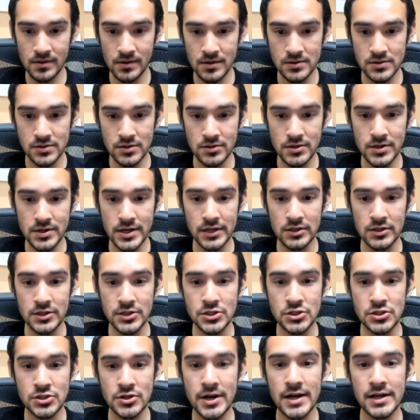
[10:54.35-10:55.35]
So
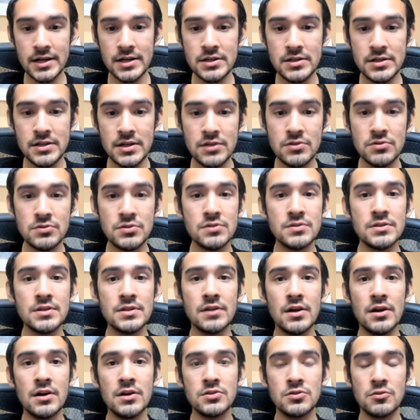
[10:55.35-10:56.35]
Nicholas Tran continues
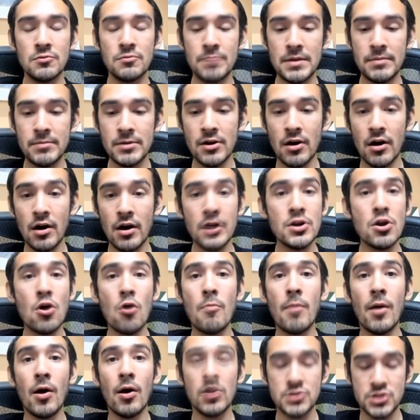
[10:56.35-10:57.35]
using the hustle PBR.
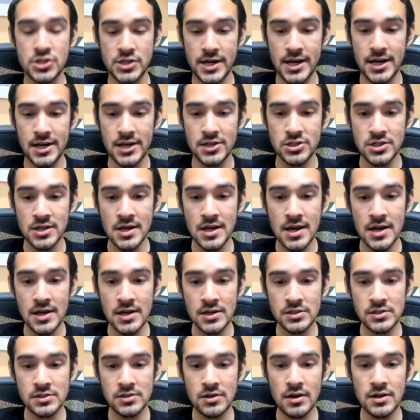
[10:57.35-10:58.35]
No ball change.
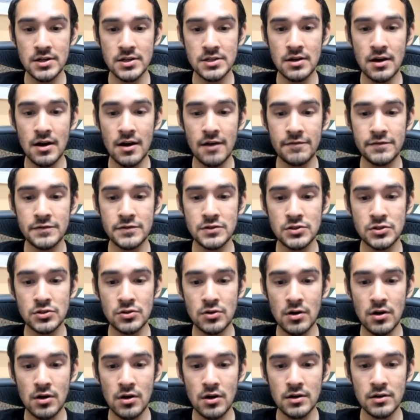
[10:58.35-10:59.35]
Starts off
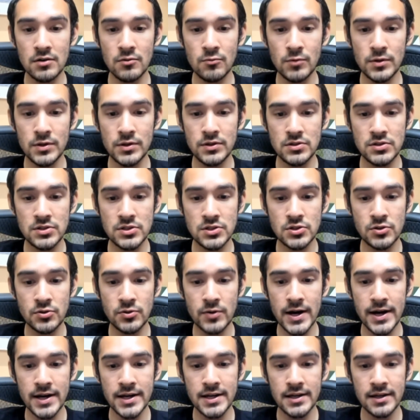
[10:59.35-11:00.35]
strong with the
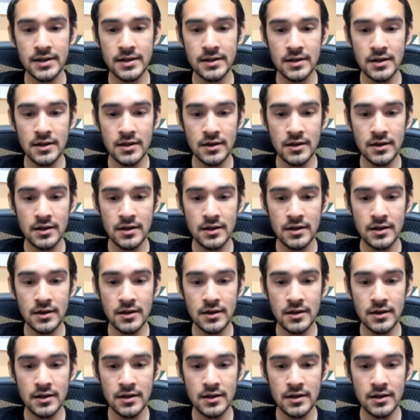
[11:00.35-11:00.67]
strike.